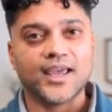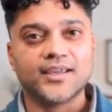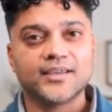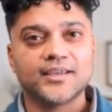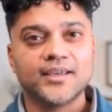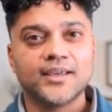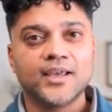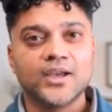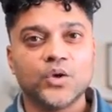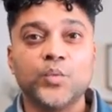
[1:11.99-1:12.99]

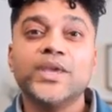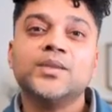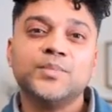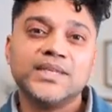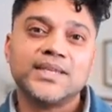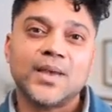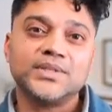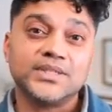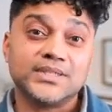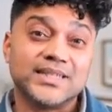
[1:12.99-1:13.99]
We can be
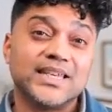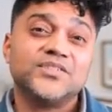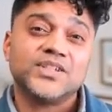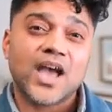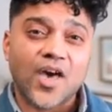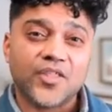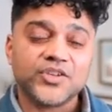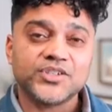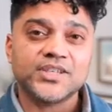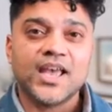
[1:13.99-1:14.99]
tempted to give to
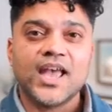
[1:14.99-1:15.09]
others